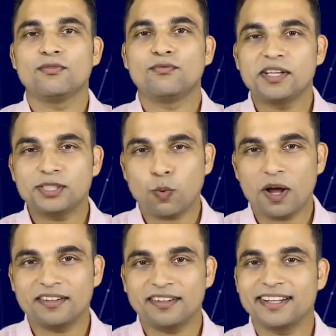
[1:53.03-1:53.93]
First
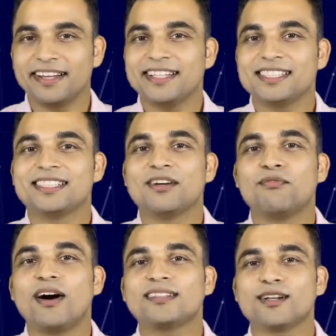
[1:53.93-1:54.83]
one is the
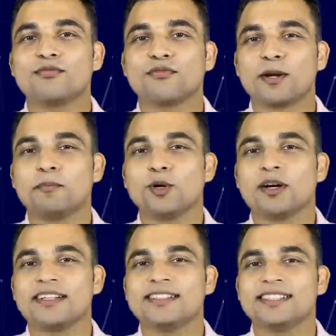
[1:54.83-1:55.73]
father of
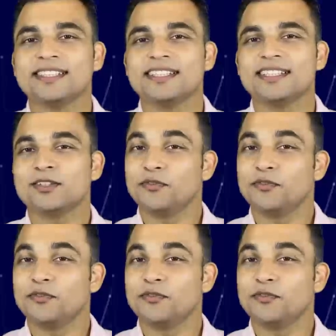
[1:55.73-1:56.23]
cryptocurrency,